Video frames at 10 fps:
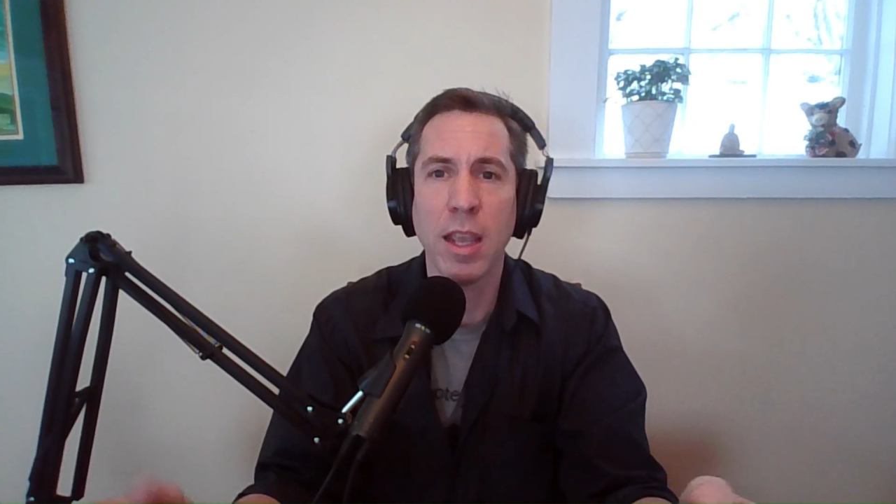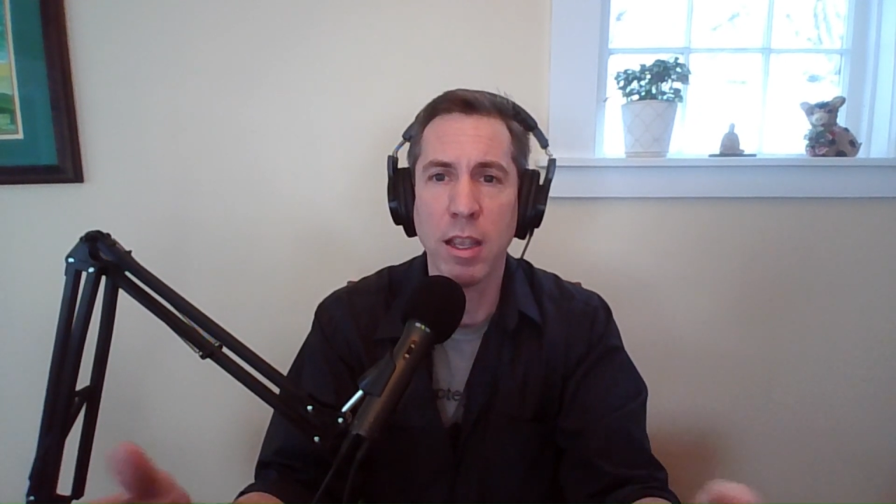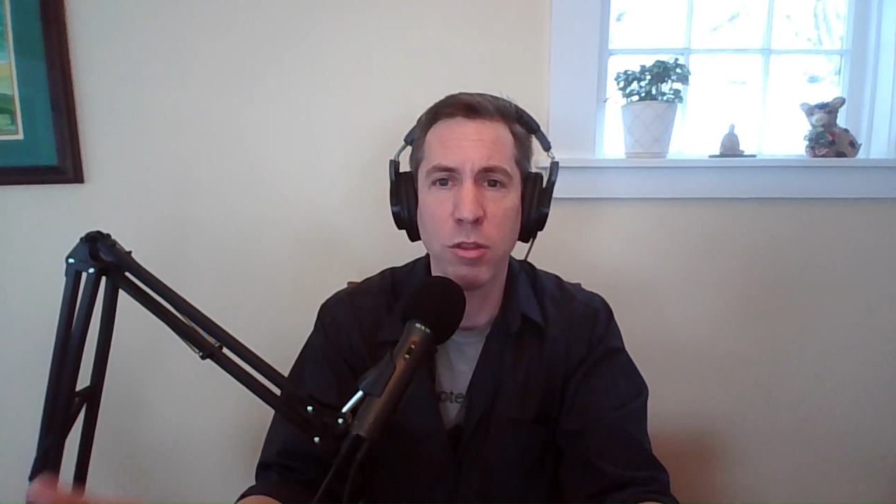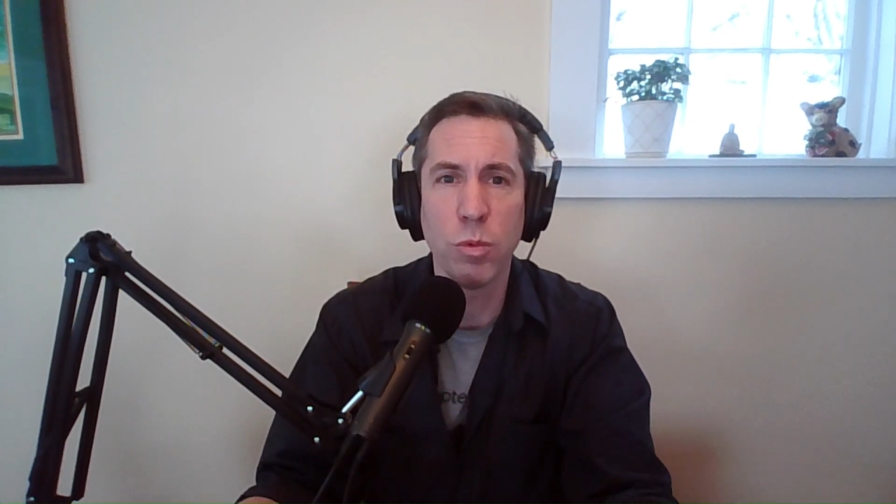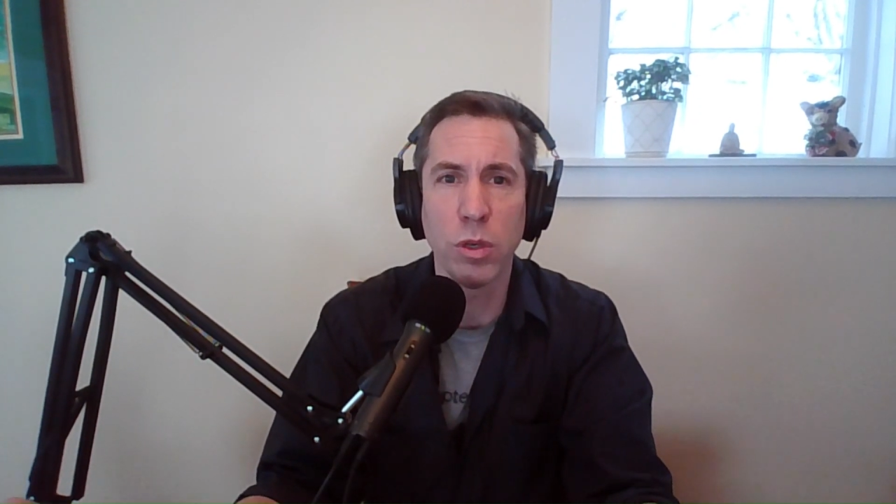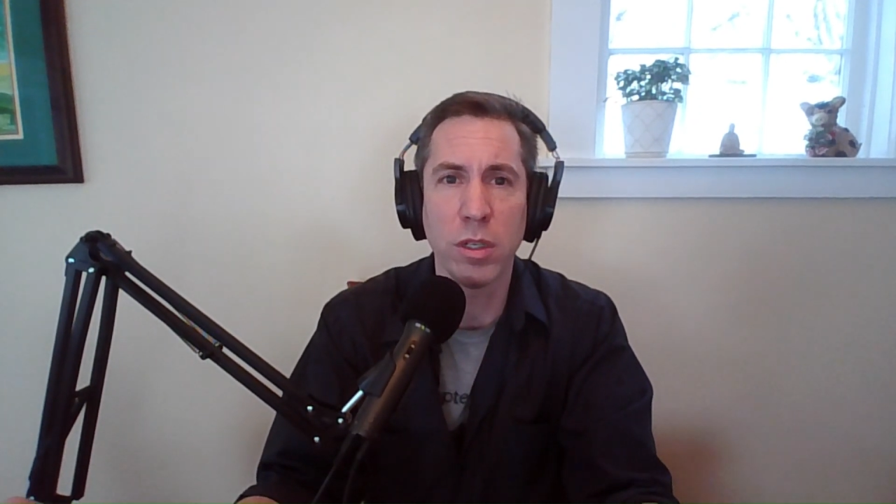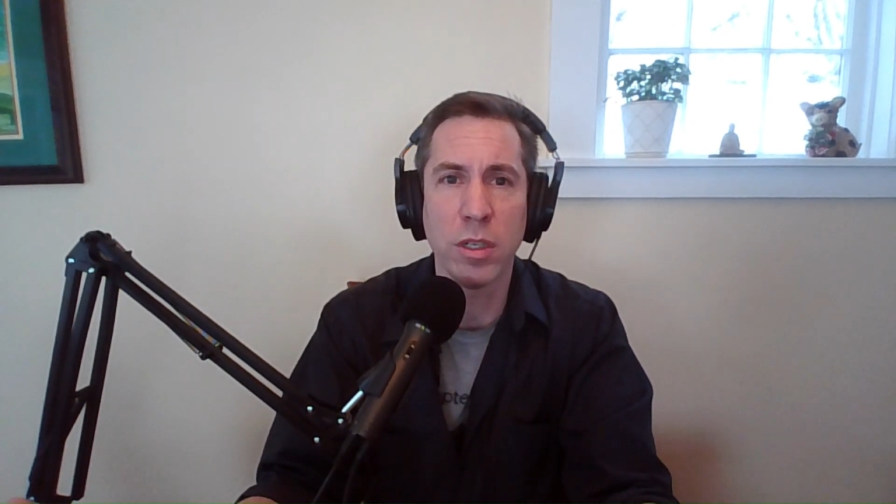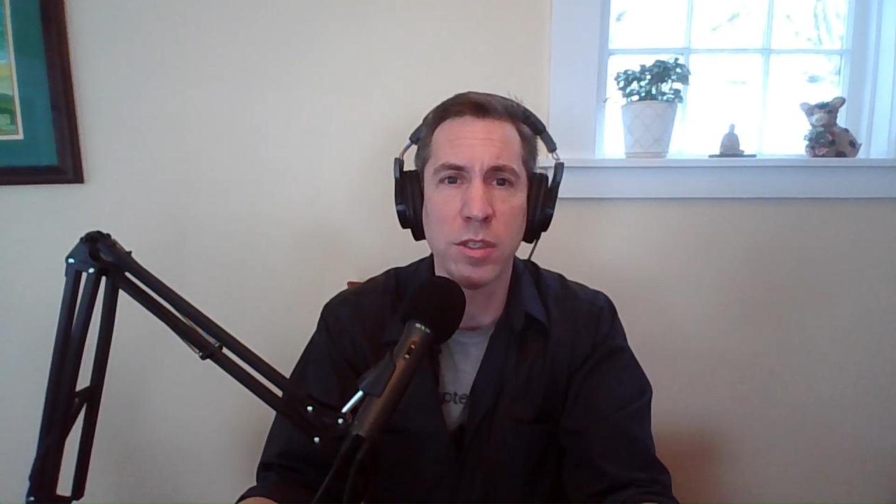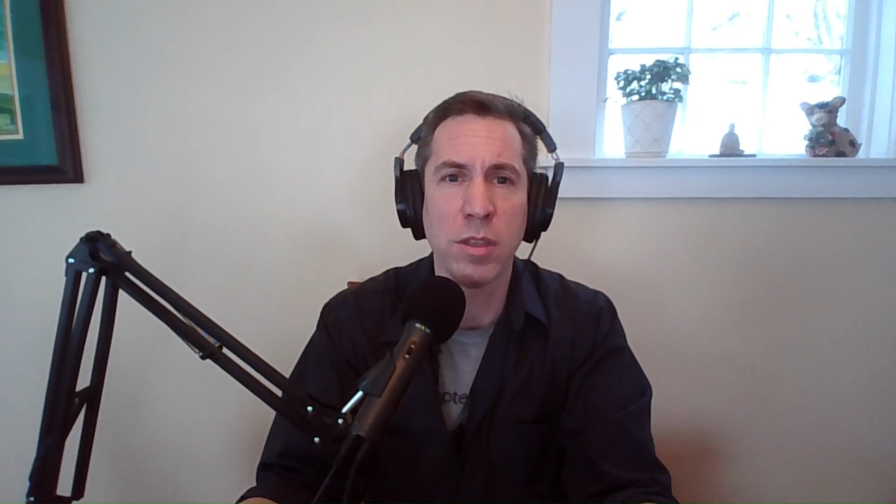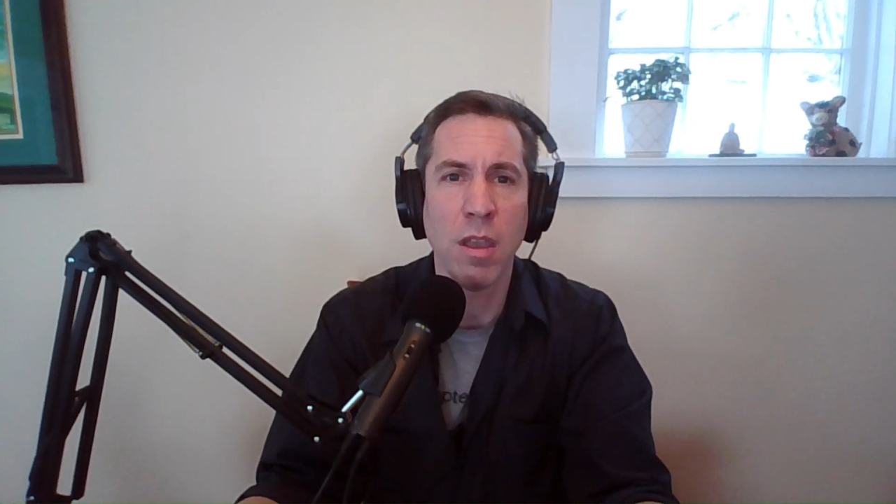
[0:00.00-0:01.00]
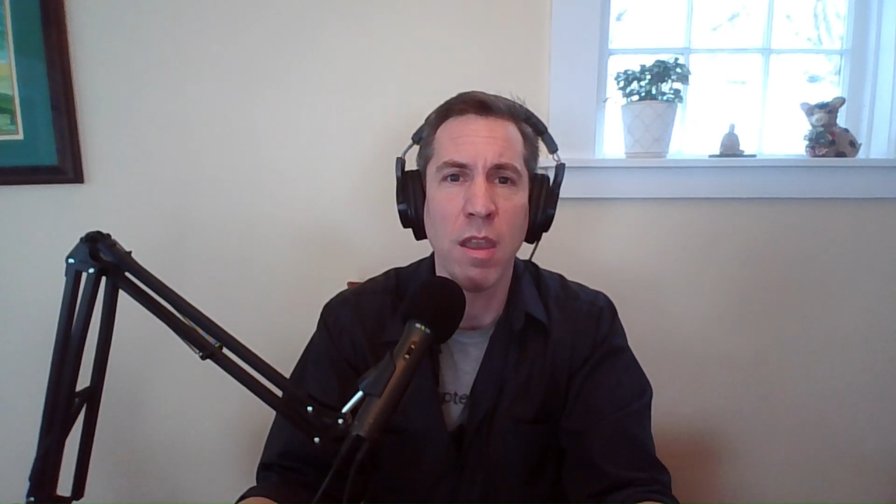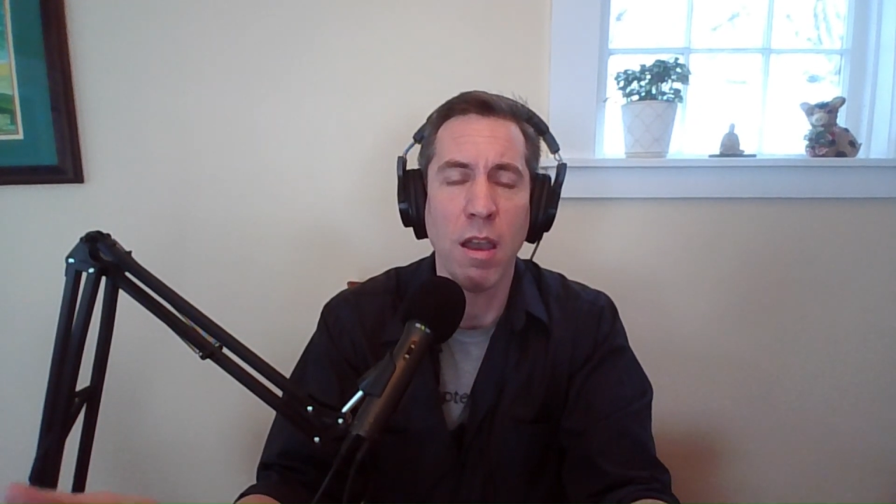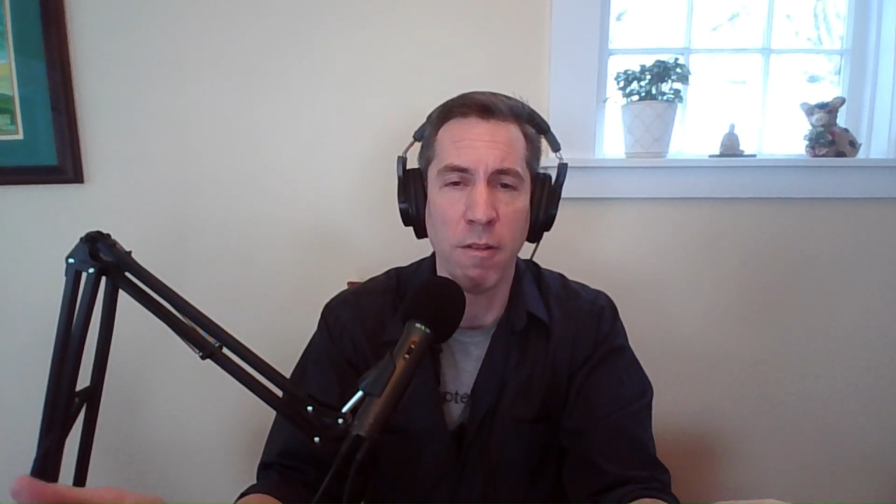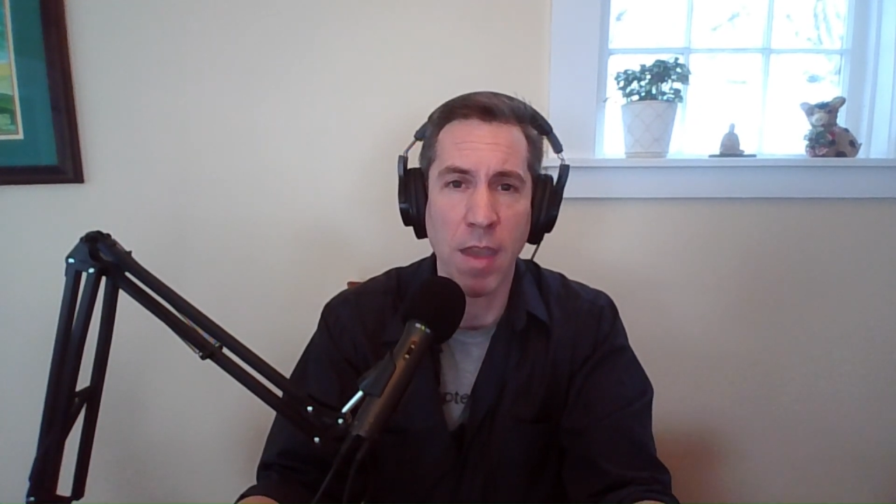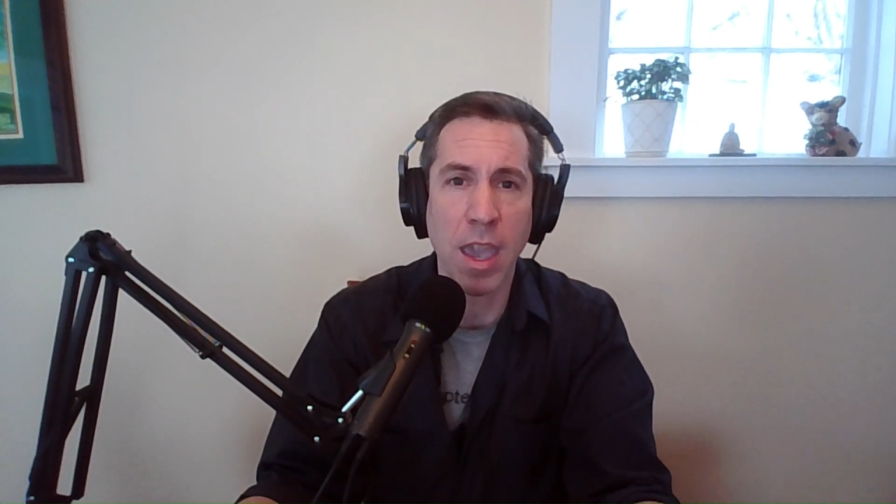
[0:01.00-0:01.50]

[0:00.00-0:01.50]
In the words of